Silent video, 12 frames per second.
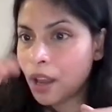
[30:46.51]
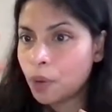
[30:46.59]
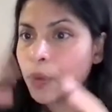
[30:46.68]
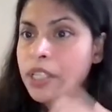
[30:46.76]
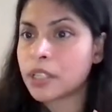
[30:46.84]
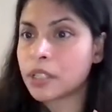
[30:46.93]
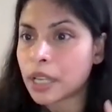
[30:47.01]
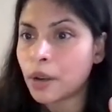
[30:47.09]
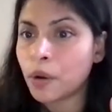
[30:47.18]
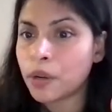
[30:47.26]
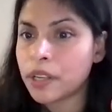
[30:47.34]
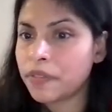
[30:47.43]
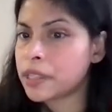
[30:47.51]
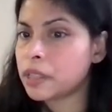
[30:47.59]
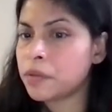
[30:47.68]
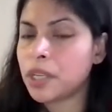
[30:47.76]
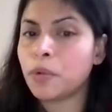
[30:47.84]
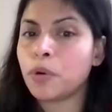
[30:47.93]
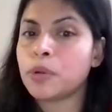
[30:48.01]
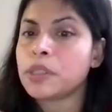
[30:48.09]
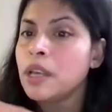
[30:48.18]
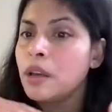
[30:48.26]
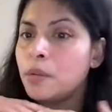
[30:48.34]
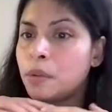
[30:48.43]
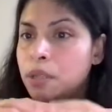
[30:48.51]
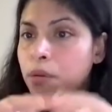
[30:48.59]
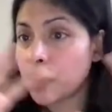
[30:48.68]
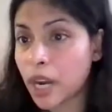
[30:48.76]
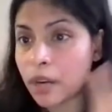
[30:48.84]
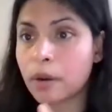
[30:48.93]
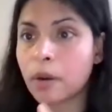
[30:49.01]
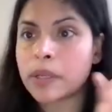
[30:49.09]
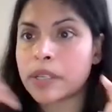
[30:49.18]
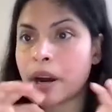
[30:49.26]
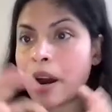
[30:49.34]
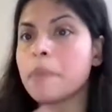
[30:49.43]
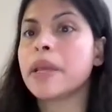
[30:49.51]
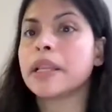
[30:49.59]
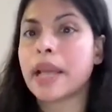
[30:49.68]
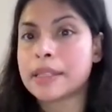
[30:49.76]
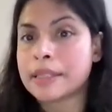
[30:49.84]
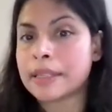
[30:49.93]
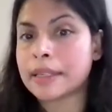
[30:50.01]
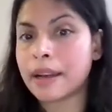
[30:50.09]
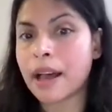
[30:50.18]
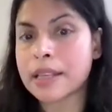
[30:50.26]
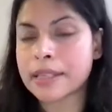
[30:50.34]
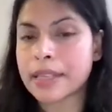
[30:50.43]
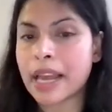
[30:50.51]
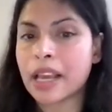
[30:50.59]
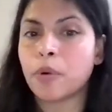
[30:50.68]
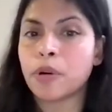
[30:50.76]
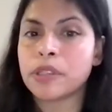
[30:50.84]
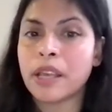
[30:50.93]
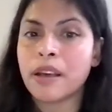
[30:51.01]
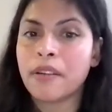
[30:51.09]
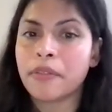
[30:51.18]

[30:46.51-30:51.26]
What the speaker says: which is the low diffusivity modes, which we are terming this as a glass-like modes,